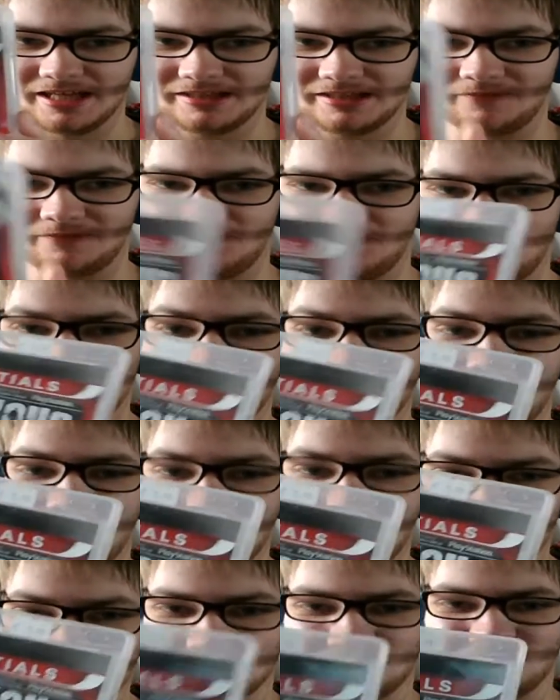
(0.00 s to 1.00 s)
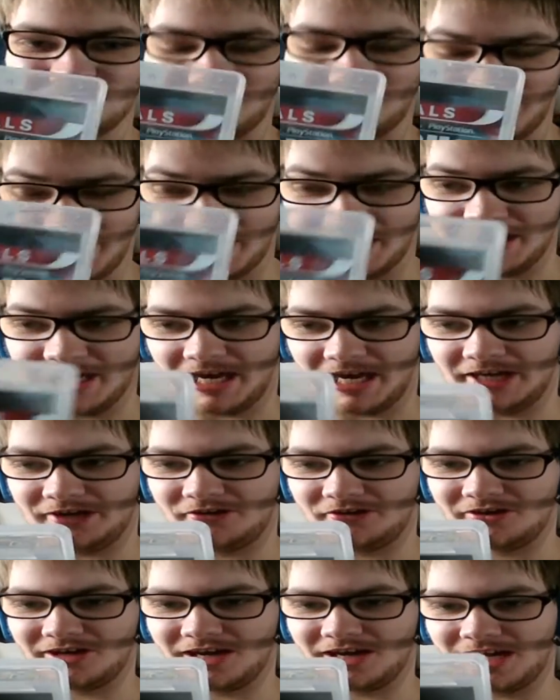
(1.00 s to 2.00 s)
The full game was free, and
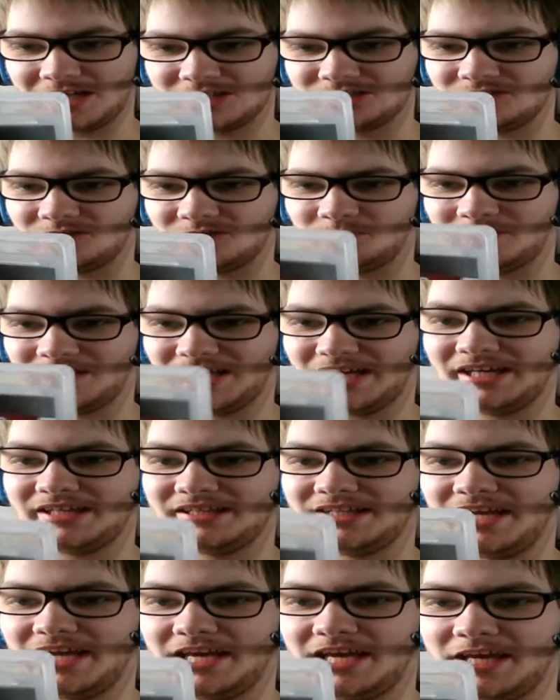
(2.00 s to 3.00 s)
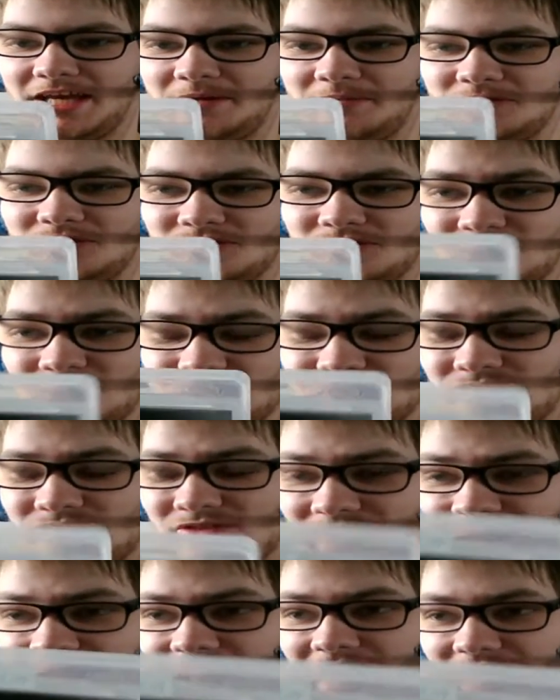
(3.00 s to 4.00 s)
you can actually play the game, through
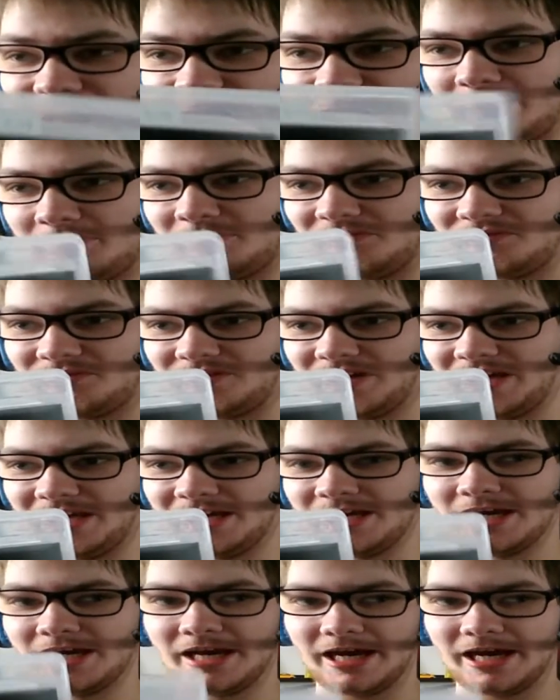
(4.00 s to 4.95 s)
the entire game for free,